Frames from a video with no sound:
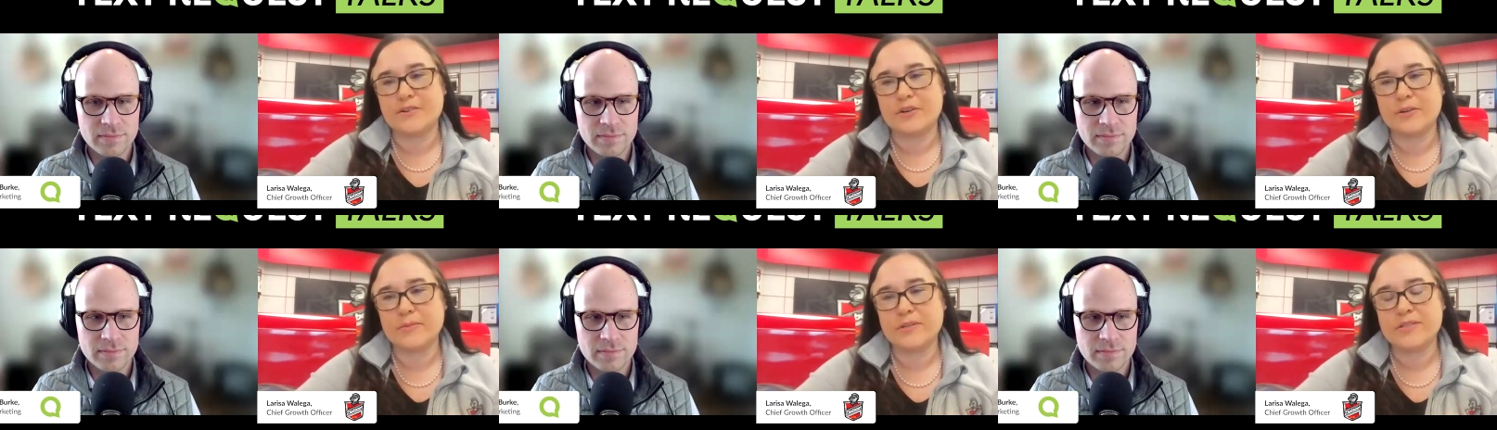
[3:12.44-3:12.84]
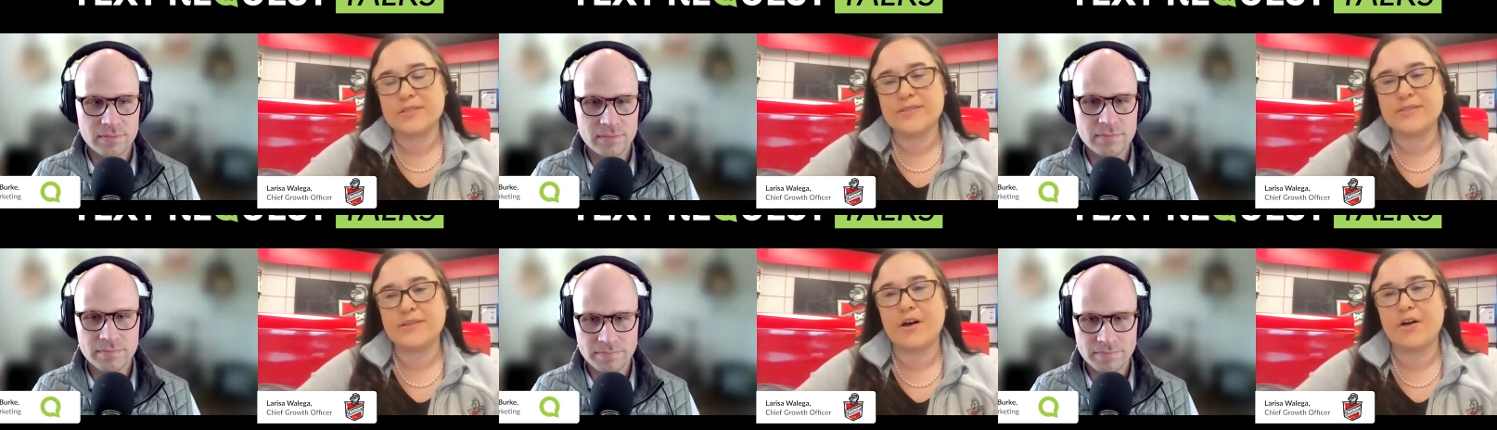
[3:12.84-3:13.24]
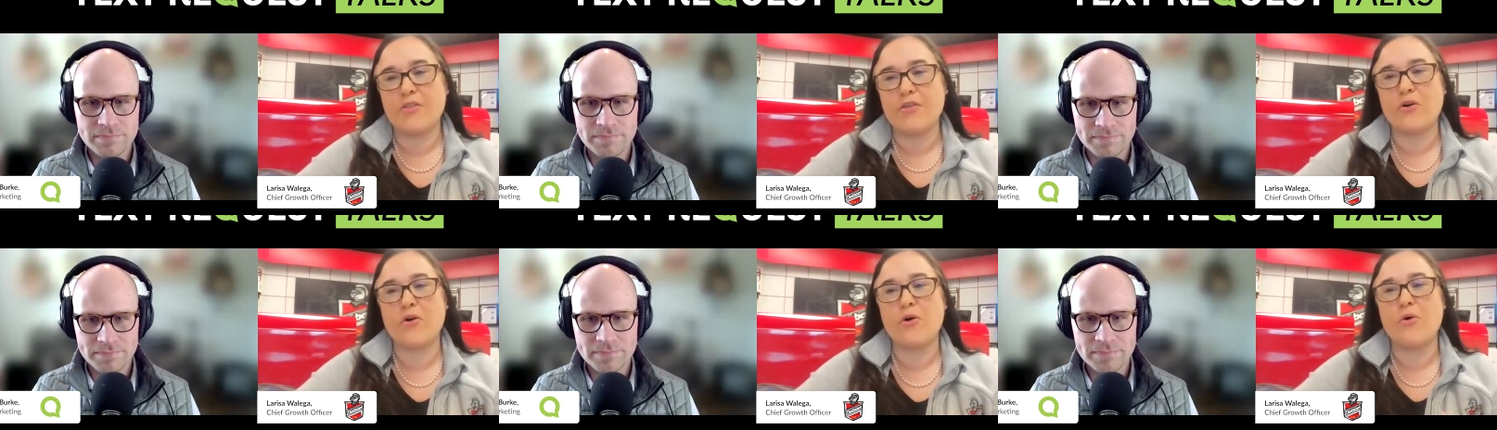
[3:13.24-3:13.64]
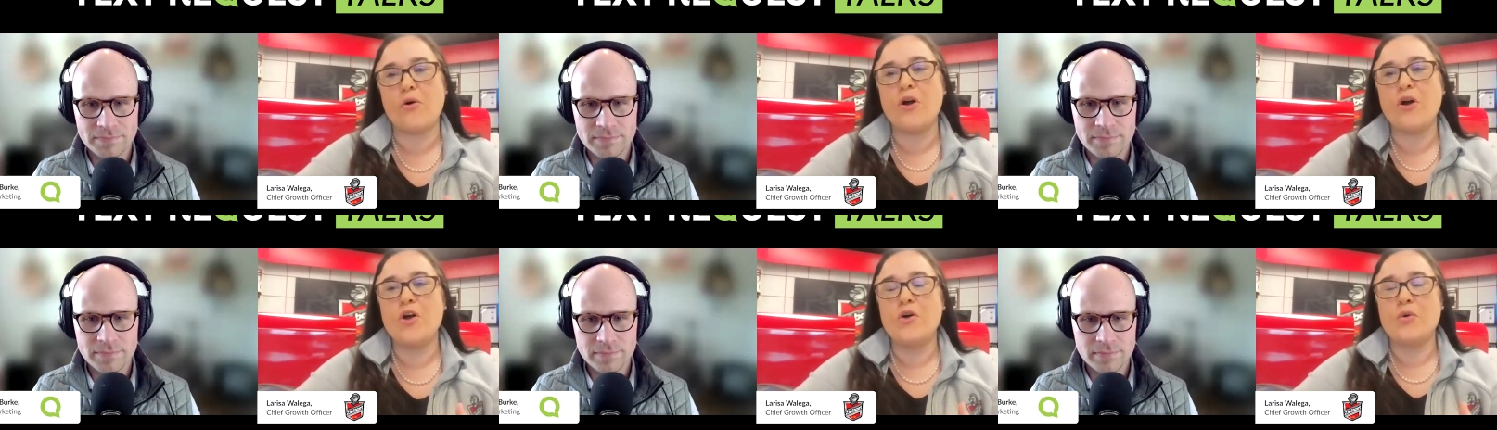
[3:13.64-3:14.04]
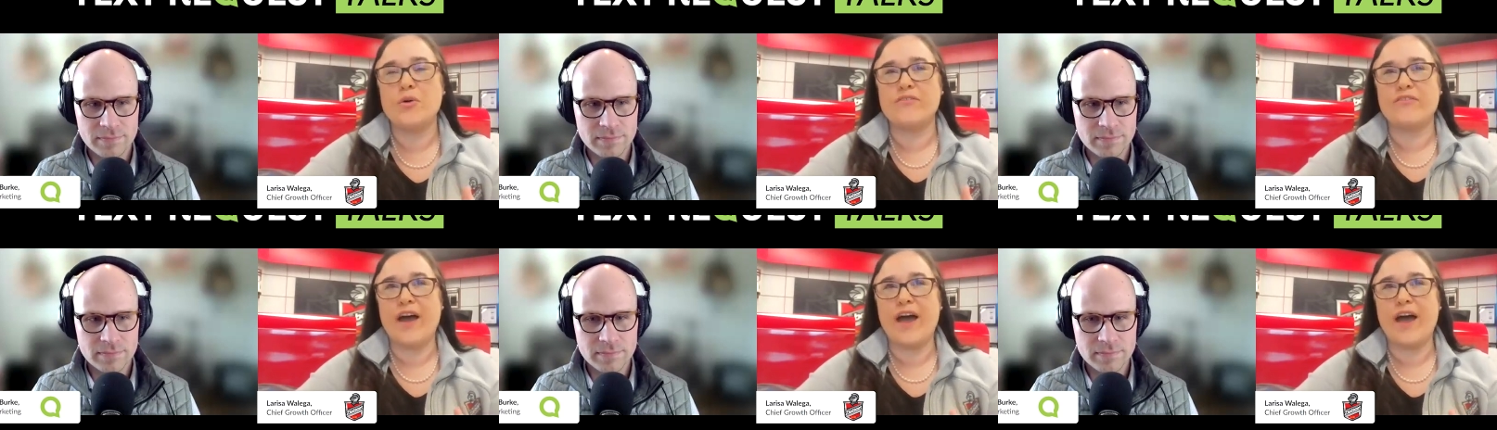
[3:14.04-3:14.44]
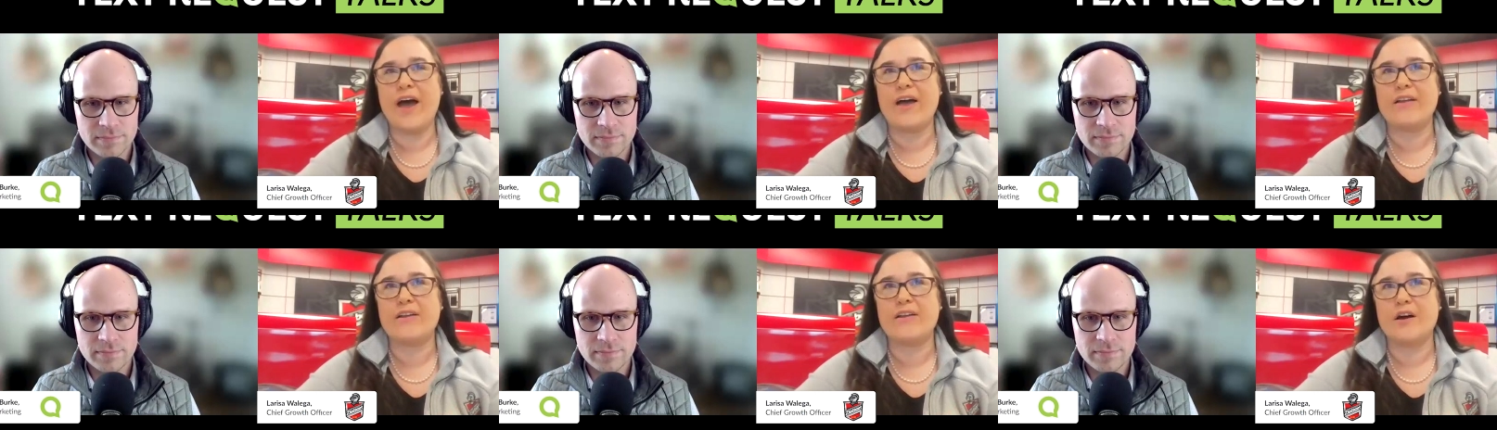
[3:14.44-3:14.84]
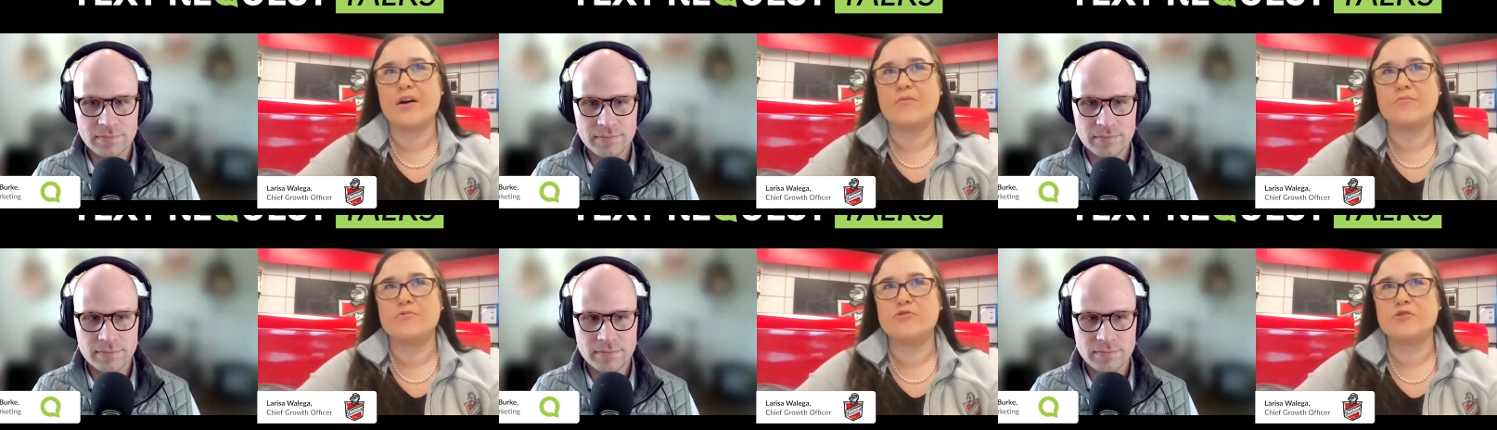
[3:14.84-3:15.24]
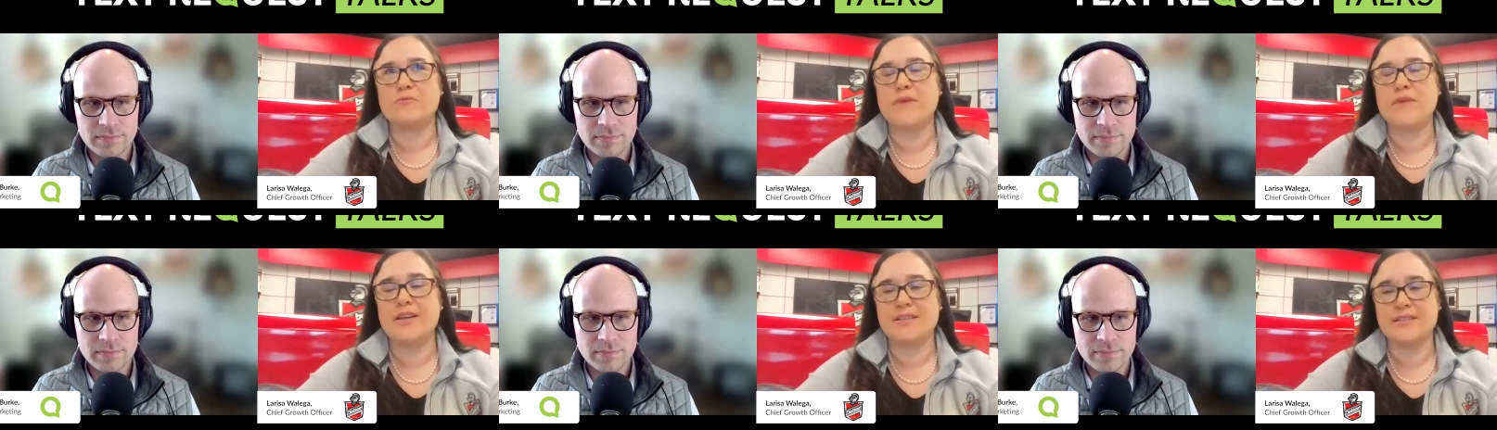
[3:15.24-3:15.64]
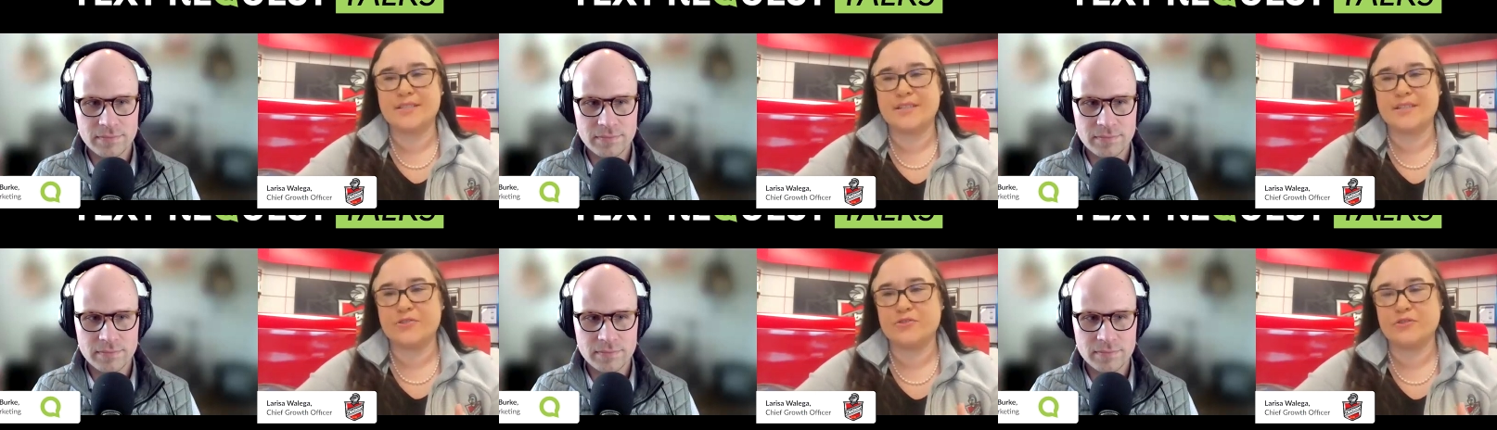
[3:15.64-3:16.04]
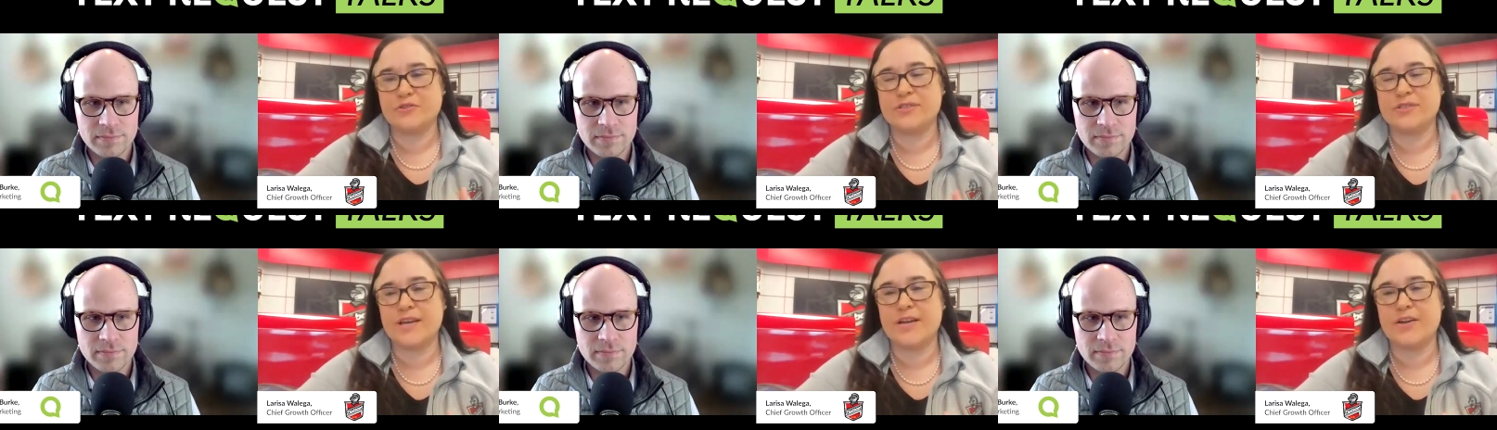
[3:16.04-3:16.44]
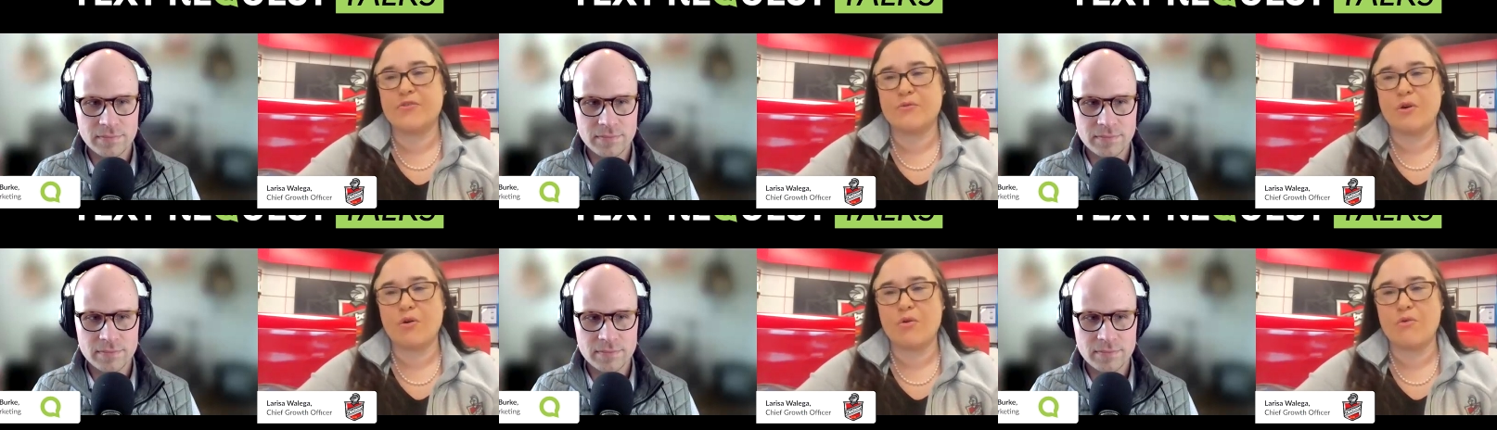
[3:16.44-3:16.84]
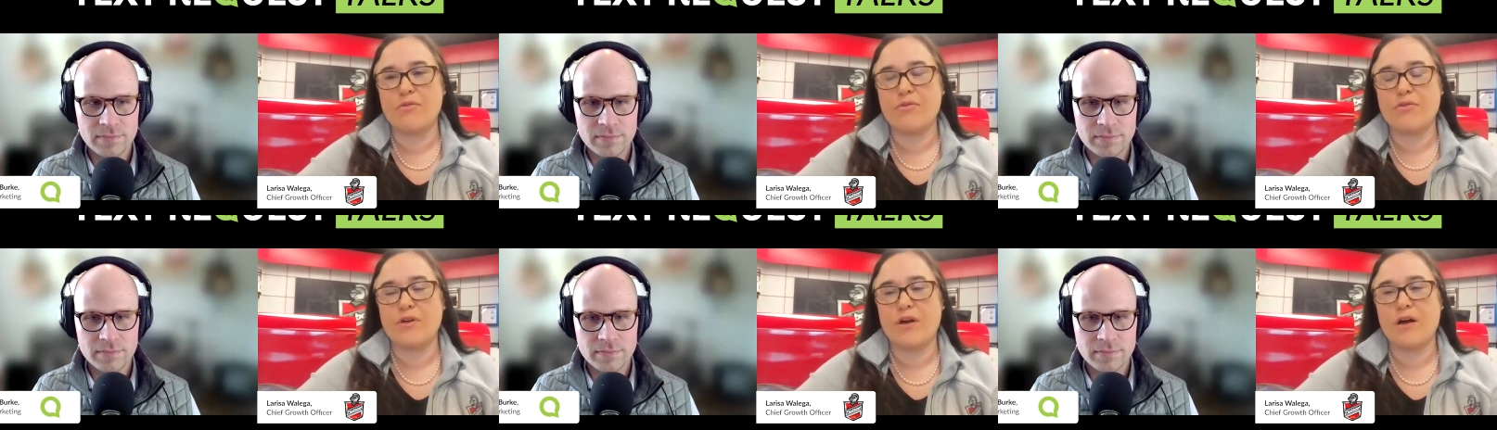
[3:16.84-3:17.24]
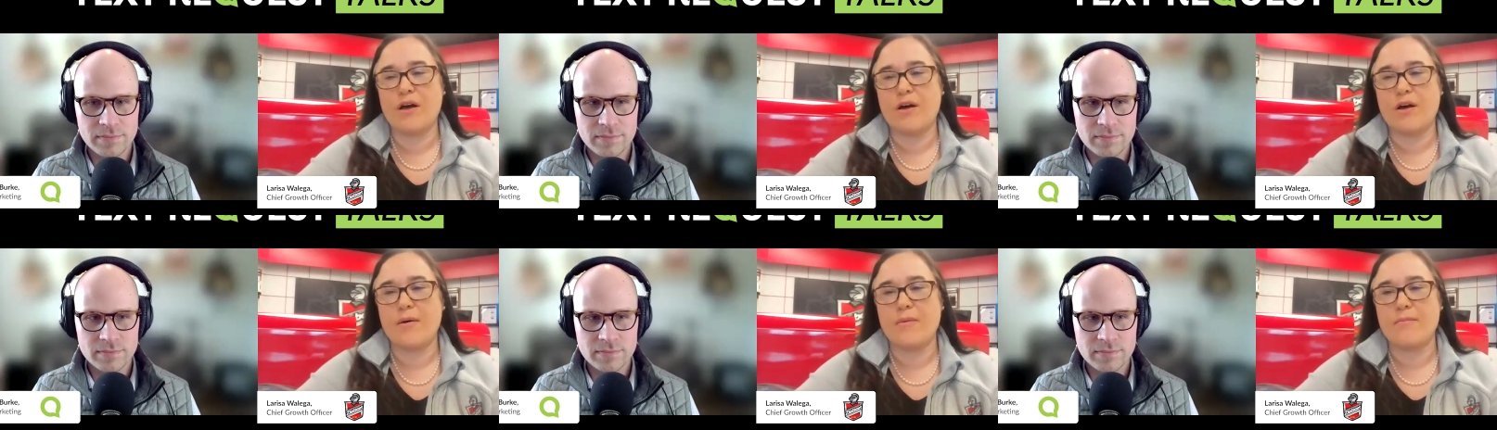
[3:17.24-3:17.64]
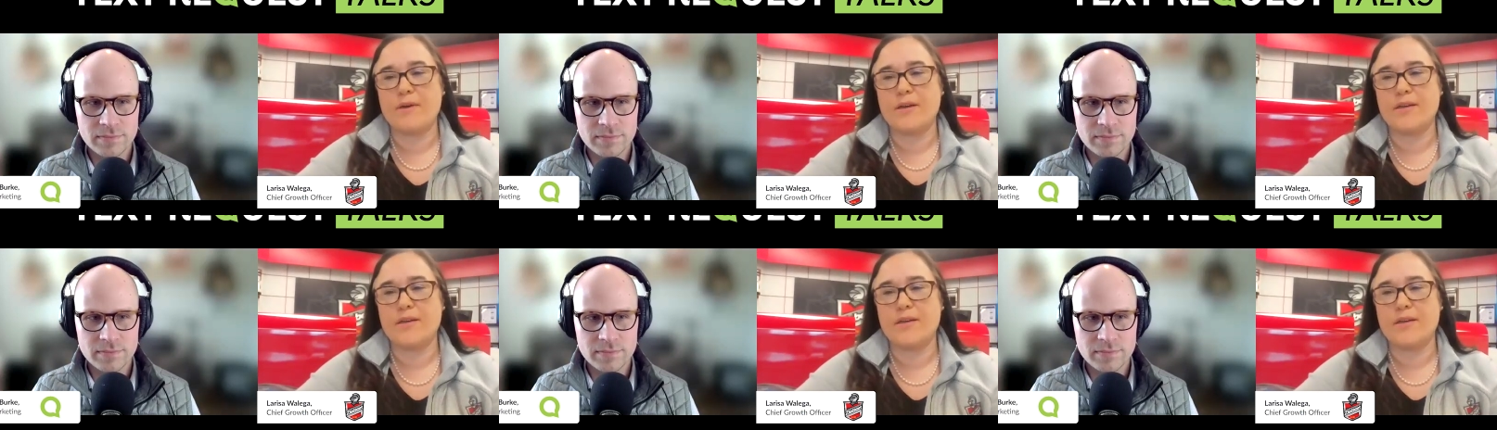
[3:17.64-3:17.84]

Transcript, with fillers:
Speaker 1: agreements, although we've had um, tremendous interest and growth um,